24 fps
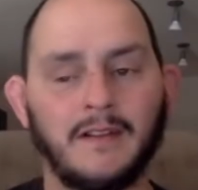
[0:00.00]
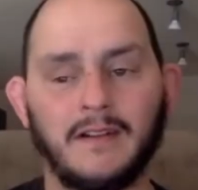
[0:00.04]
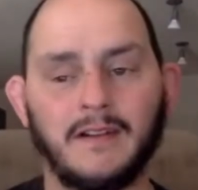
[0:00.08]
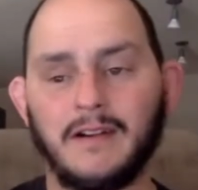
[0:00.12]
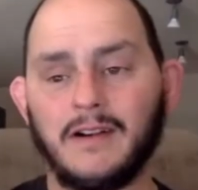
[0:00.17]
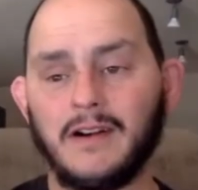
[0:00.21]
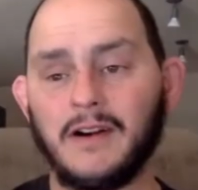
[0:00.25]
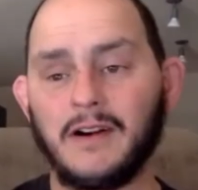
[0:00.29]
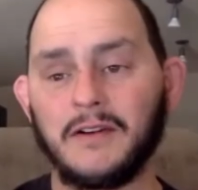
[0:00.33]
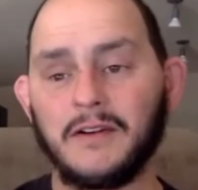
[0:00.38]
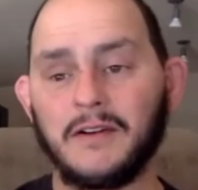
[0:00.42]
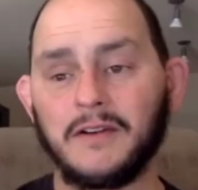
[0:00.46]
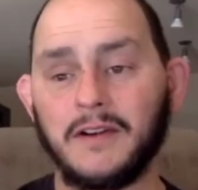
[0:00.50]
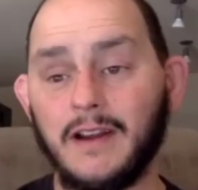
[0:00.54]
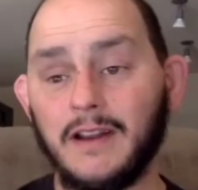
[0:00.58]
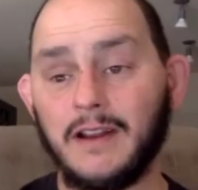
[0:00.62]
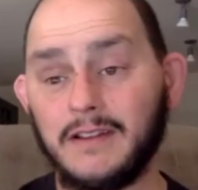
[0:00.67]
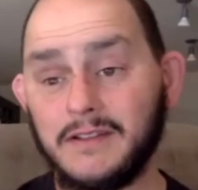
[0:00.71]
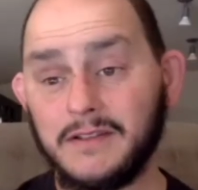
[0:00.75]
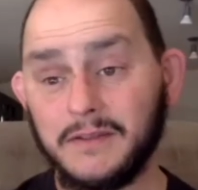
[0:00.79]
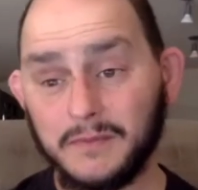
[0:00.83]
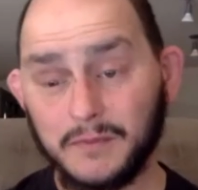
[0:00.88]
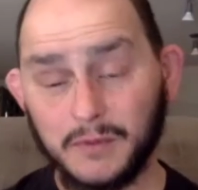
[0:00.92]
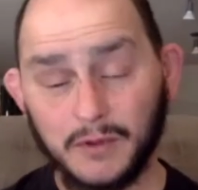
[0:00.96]
All
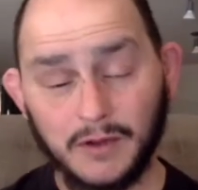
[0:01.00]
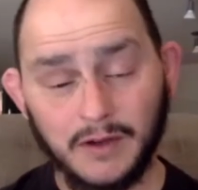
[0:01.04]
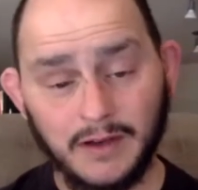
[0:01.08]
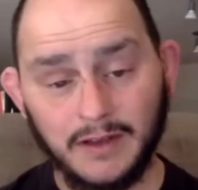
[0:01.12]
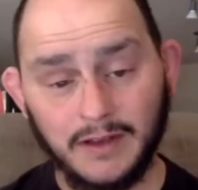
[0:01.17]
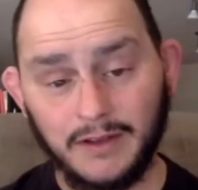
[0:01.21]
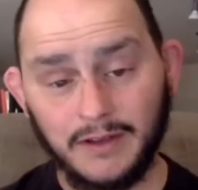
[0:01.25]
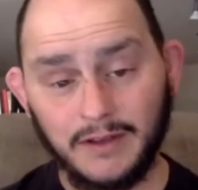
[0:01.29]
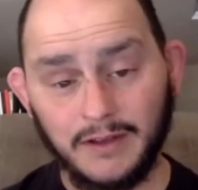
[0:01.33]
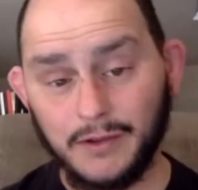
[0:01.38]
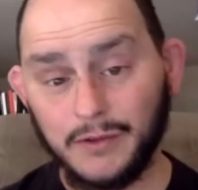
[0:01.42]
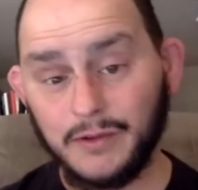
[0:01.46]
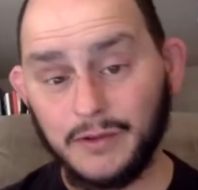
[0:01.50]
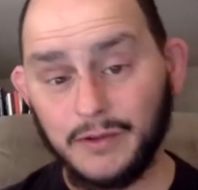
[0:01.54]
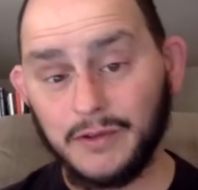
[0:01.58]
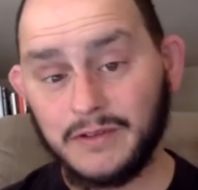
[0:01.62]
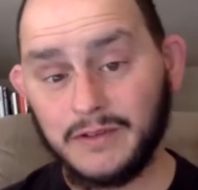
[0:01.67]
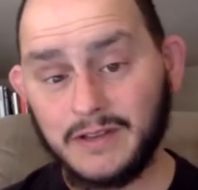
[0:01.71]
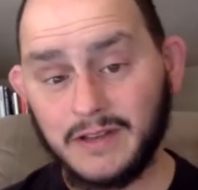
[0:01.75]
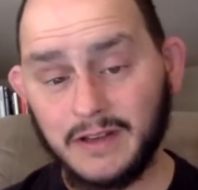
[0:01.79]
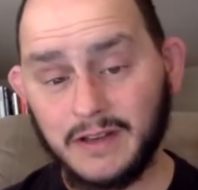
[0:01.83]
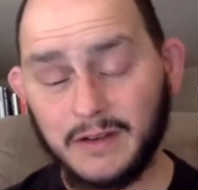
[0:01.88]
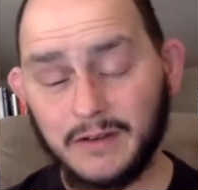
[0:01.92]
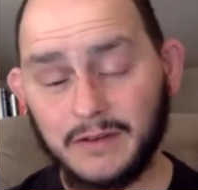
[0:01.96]
right. Good morning,
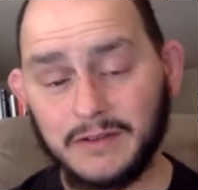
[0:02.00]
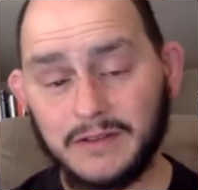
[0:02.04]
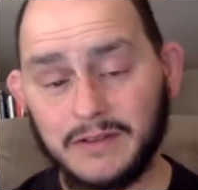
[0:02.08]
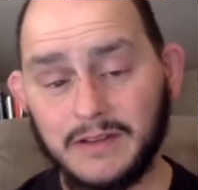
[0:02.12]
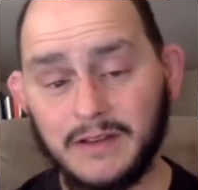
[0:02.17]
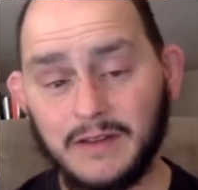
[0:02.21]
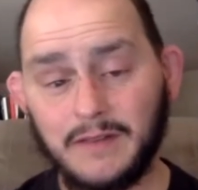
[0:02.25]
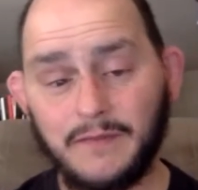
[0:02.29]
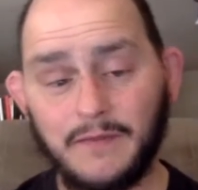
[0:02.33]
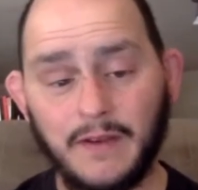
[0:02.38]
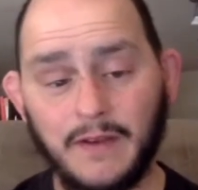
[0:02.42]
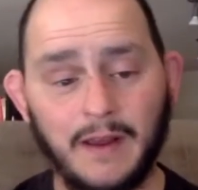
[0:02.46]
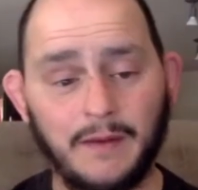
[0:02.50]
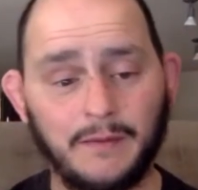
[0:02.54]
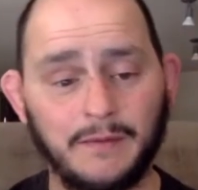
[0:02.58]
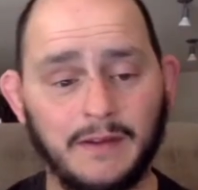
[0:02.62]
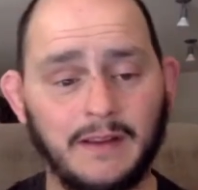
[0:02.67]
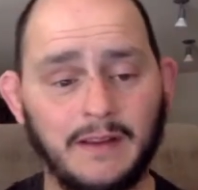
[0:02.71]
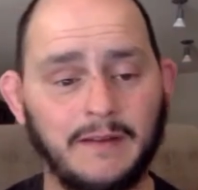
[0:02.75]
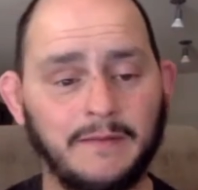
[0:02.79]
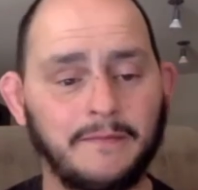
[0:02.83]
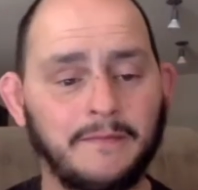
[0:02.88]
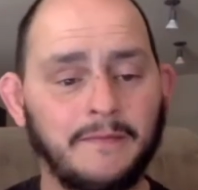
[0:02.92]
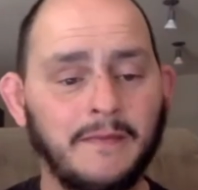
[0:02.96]
UUCOC family.